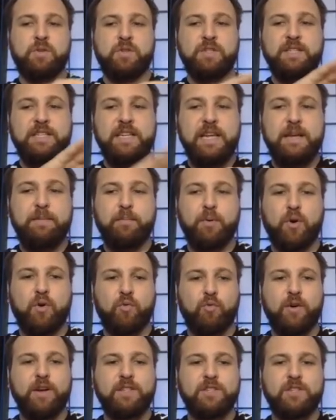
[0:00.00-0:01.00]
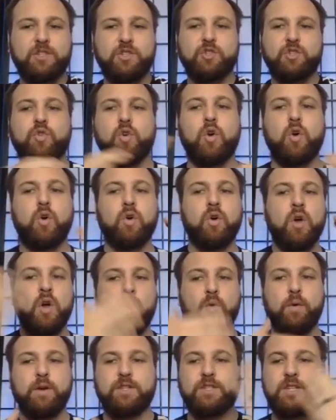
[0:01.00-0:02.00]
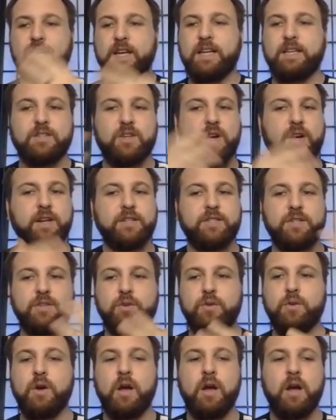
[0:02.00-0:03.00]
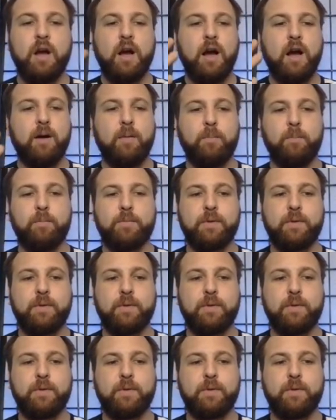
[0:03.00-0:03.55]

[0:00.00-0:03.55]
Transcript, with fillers: deeper wrist control, which is going to um,